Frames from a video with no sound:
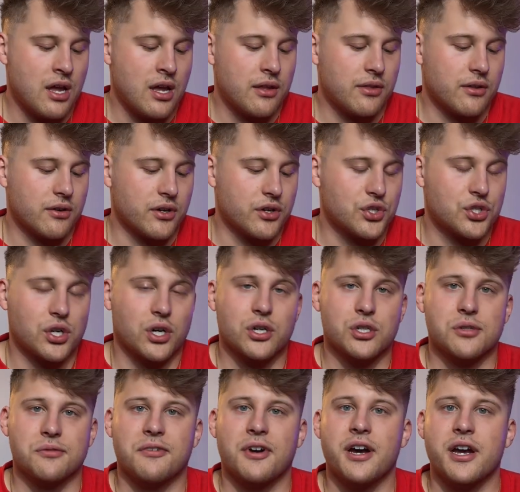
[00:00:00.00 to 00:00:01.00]
They're in charge
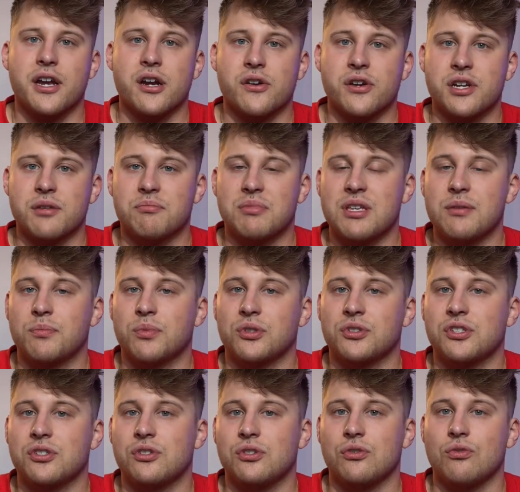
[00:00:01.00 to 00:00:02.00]
of hiring people
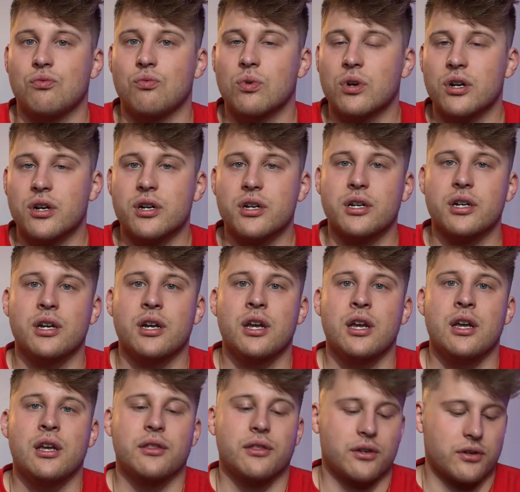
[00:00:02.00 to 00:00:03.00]
to do work.
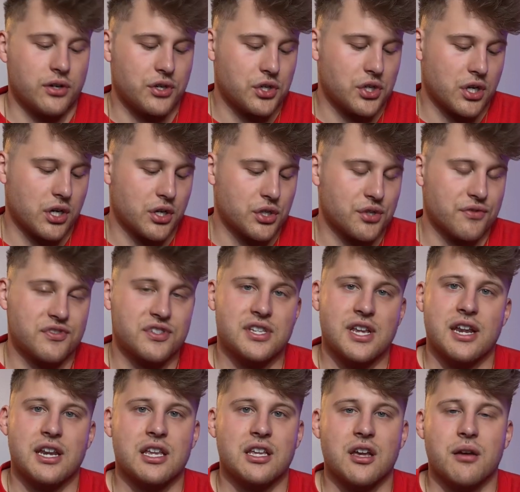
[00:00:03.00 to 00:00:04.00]
They're in charge of
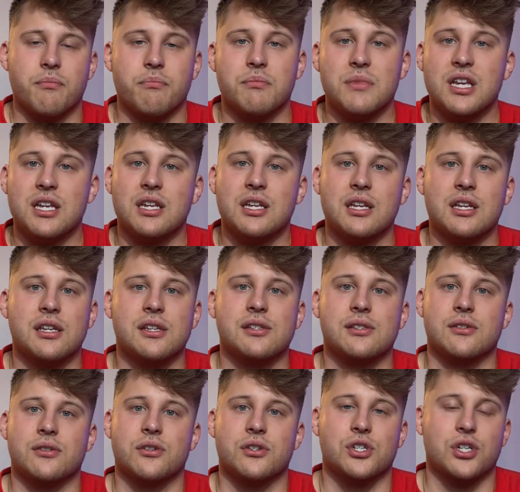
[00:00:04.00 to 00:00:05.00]
setting up meetings.
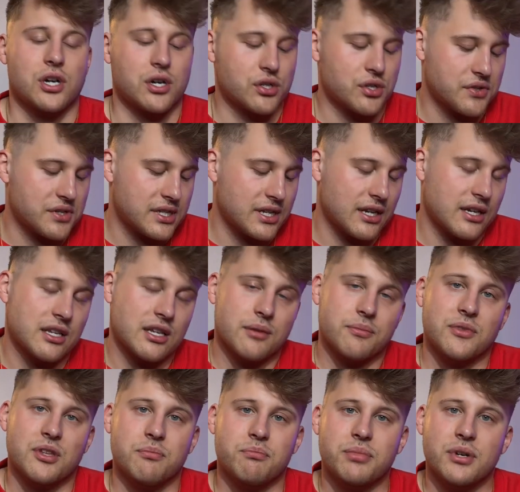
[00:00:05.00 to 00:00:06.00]
They're in charge of setting up
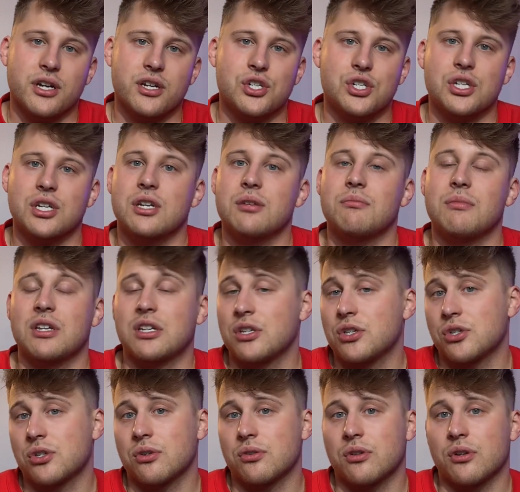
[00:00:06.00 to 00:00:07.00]
the budget, making
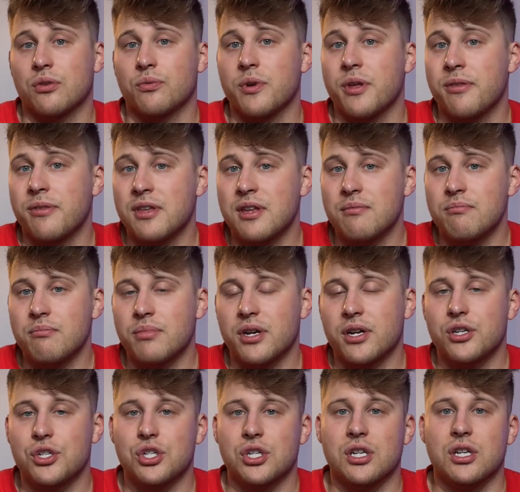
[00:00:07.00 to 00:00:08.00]
sure they're within
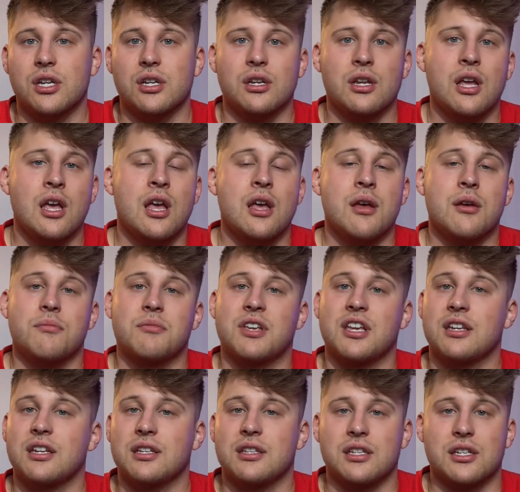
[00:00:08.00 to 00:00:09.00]
budget,
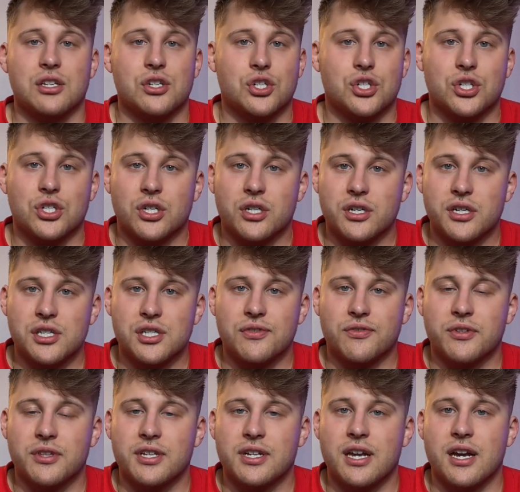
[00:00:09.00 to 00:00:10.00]
getting the insurance for
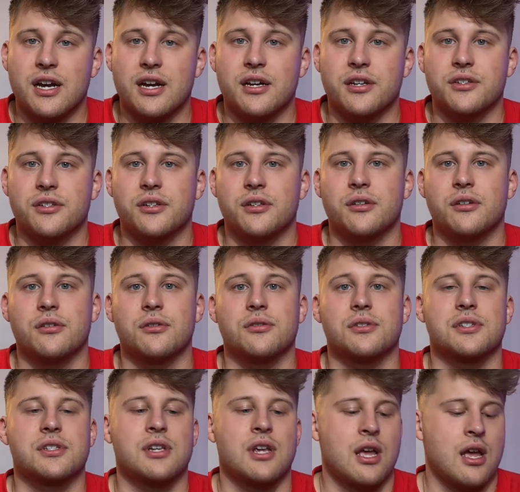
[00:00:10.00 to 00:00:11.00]
the
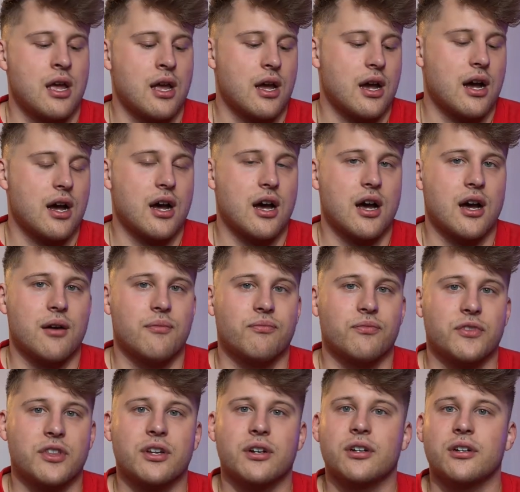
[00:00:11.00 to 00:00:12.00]
condos.
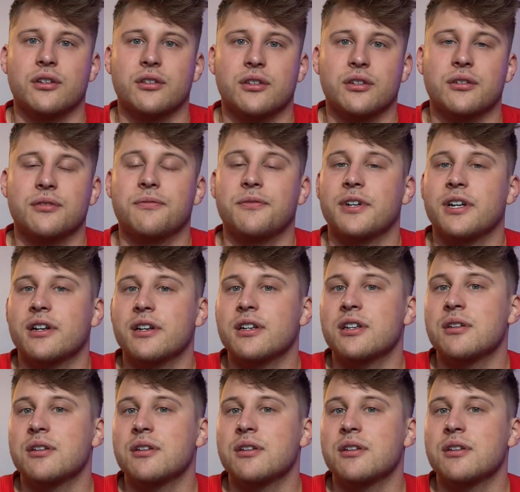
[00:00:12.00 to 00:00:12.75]
They're very